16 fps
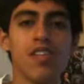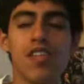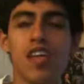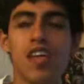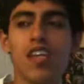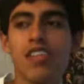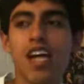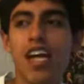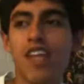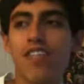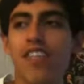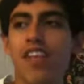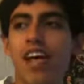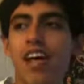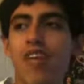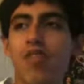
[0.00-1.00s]
He's not
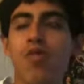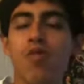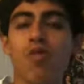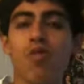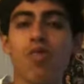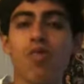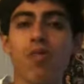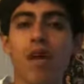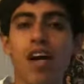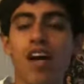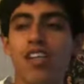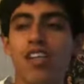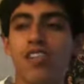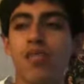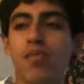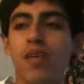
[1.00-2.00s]
even that cool, in my
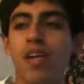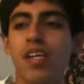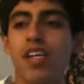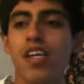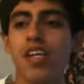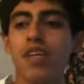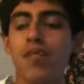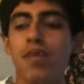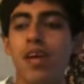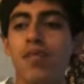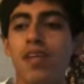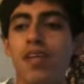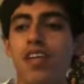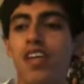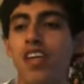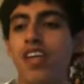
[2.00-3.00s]
honest opinion. He may
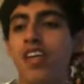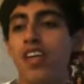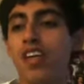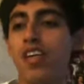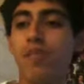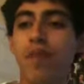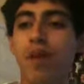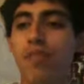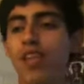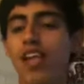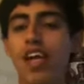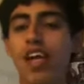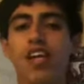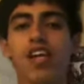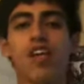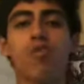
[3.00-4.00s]
be
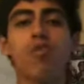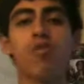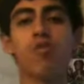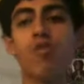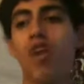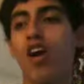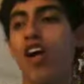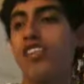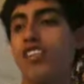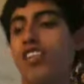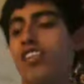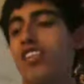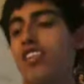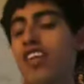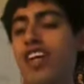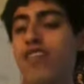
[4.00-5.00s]
like good with words, and
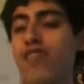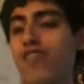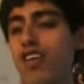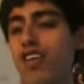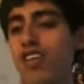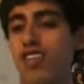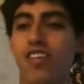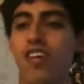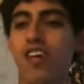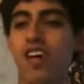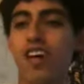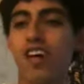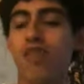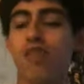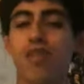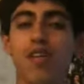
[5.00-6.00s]
he's like fun. He's like,
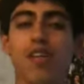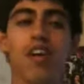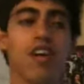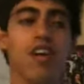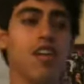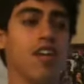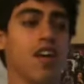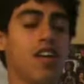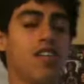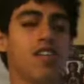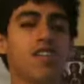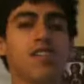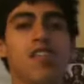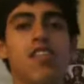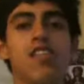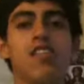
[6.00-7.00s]
hey me, hey,
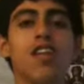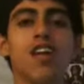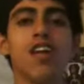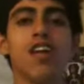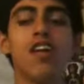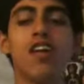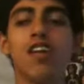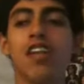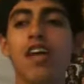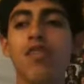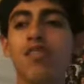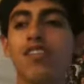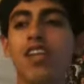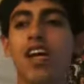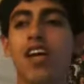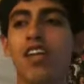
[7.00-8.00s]
da da
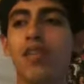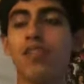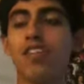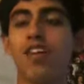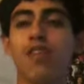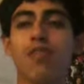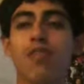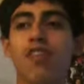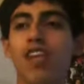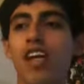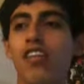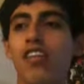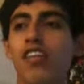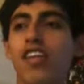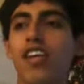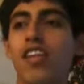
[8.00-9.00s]
da. That sounded more like
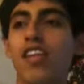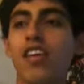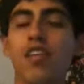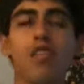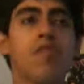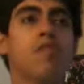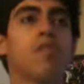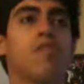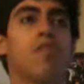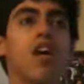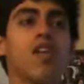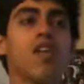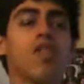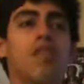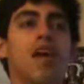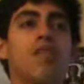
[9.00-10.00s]
Clinton than
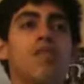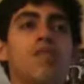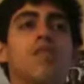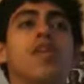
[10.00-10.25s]
Barack Obama.